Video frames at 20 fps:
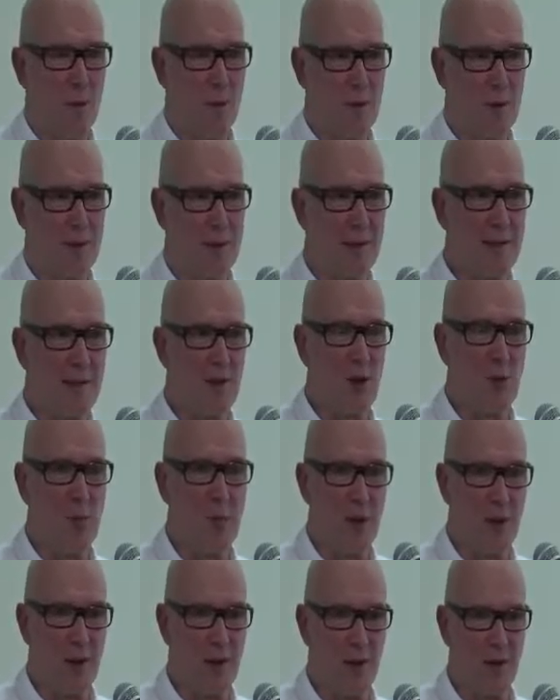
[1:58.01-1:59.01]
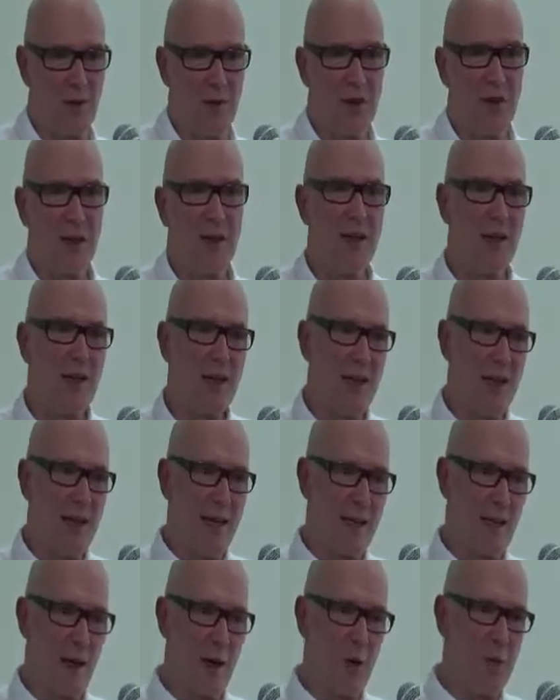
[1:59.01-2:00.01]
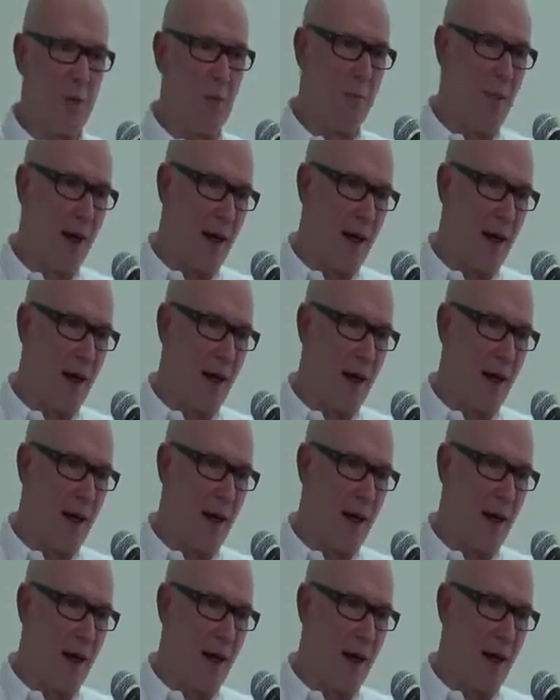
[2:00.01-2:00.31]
uh, statistical models include